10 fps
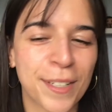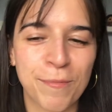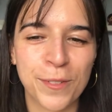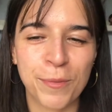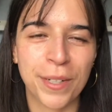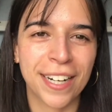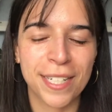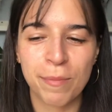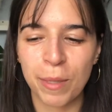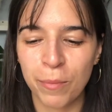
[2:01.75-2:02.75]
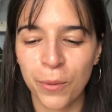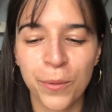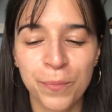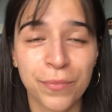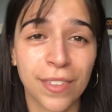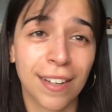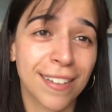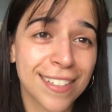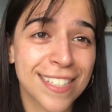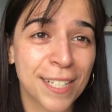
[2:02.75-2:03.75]
super nice people,
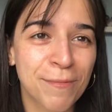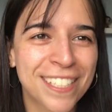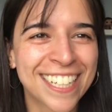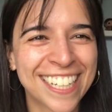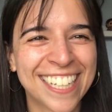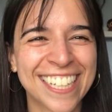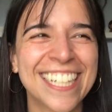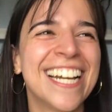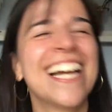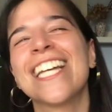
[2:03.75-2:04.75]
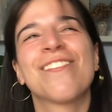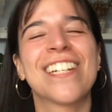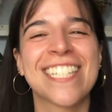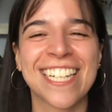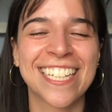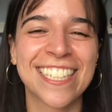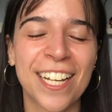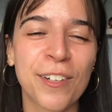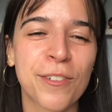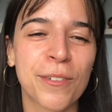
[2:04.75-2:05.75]
it seems, as far as I can
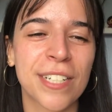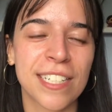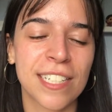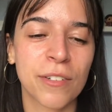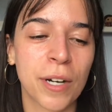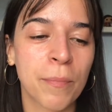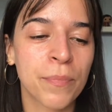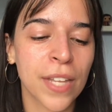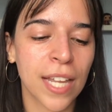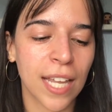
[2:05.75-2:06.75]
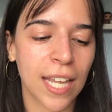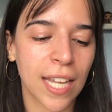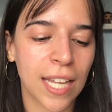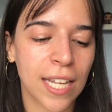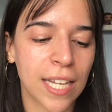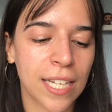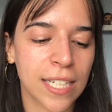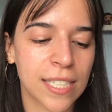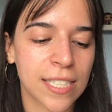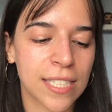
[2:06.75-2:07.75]
tell from Instagram.
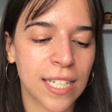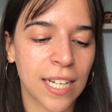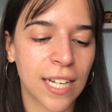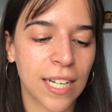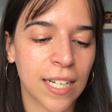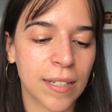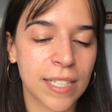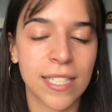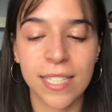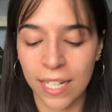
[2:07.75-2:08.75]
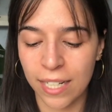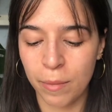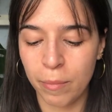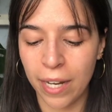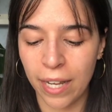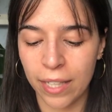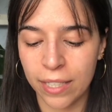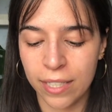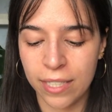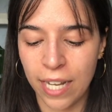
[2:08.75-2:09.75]
And it's exactly up my alley.
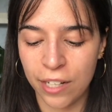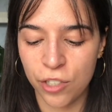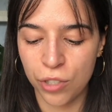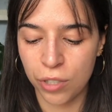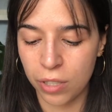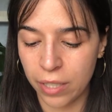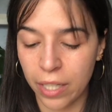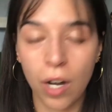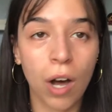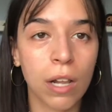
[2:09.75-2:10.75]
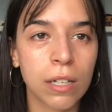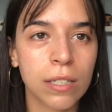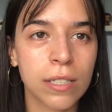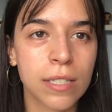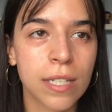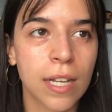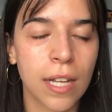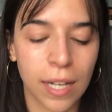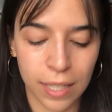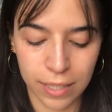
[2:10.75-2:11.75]
The texture, the colors,
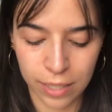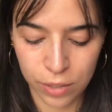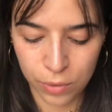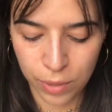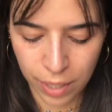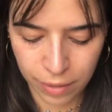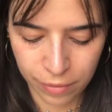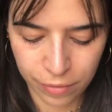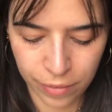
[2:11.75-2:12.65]
like they do have